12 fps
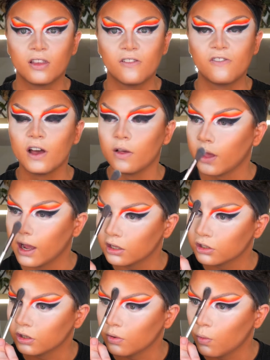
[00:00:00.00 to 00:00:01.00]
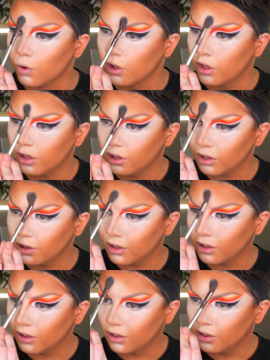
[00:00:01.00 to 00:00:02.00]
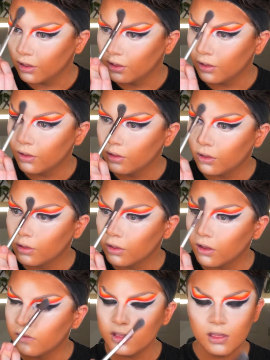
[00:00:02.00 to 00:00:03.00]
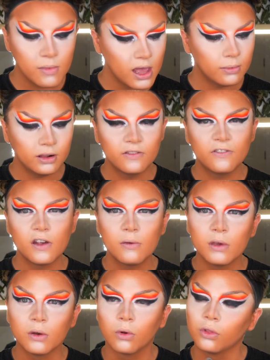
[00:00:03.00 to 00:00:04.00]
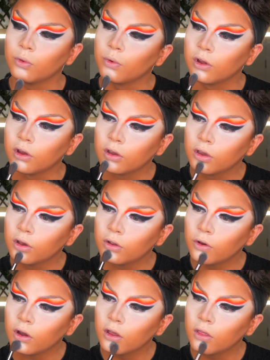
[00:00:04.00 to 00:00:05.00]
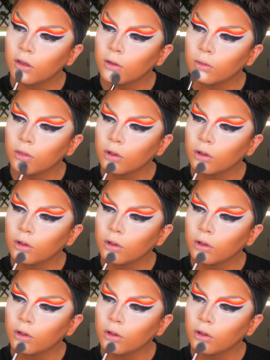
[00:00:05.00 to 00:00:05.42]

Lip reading: I've found that actually work. I think the Maybelline Fit Me ones work. You could try them.